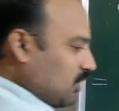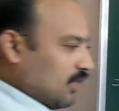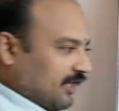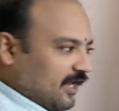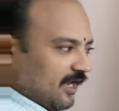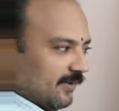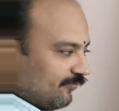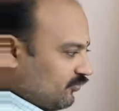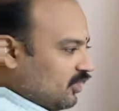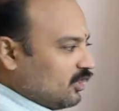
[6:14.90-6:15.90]
cot
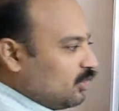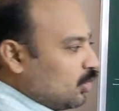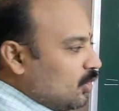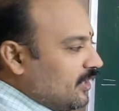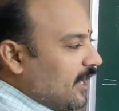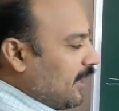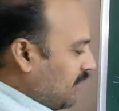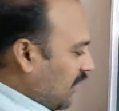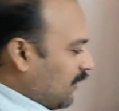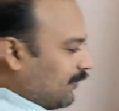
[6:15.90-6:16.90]
A. 2
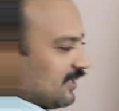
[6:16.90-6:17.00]
tan A